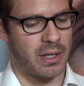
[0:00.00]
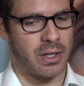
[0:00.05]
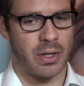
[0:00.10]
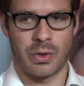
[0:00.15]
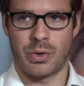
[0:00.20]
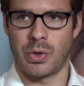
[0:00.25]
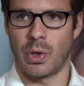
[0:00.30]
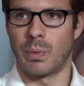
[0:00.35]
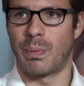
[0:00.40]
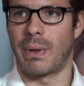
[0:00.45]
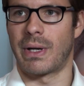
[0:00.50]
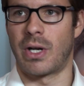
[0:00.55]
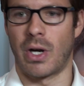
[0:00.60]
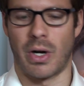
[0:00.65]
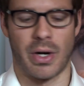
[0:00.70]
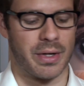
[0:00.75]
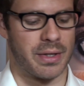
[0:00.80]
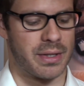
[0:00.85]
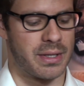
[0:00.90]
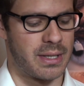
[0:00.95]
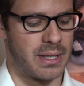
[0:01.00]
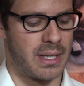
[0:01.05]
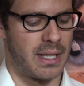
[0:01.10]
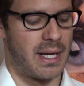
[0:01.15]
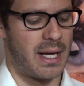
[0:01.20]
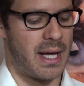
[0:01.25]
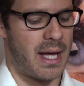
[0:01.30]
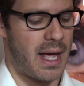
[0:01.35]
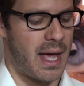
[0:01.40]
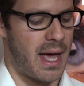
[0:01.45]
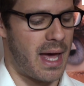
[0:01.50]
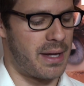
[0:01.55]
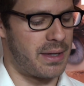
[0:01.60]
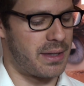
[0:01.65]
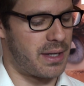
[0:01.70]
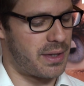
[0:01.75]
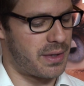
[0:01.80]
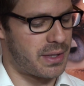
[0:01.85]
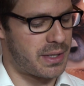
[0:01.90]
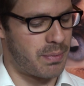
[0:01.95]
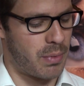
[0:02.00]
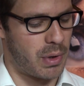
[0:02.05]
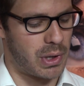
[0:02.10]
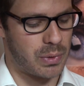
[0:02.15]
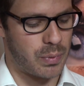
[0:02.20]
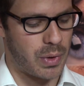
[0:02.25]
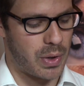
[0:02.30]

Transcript: controlled by current. And uh, the smaller